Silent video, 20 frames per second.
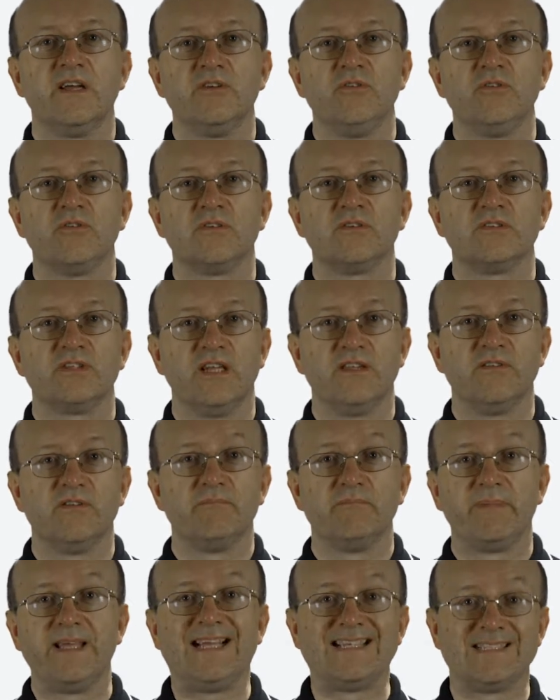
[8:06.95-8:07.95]
You could say
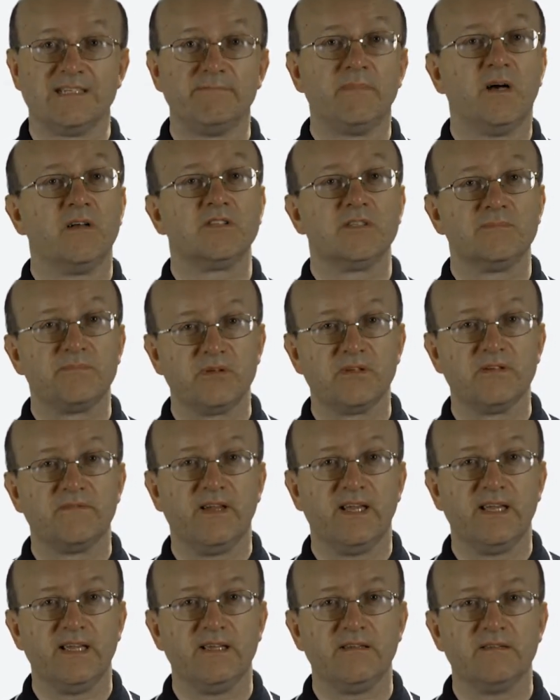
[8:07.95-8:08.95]
that b is a multiple of
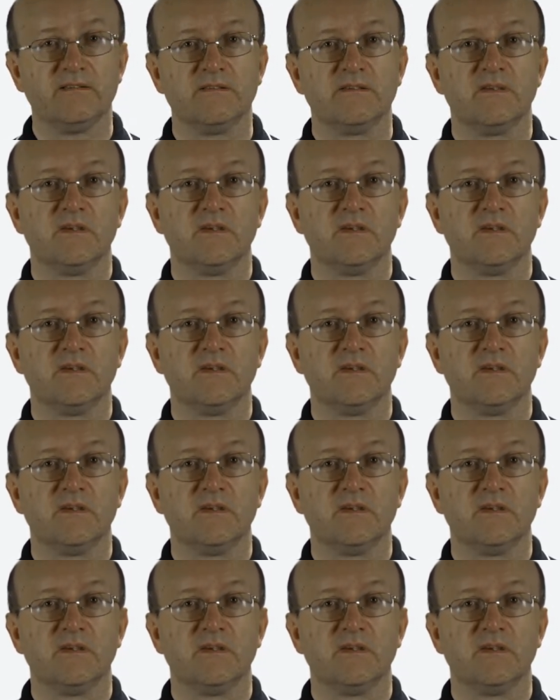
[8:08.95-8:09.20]
a,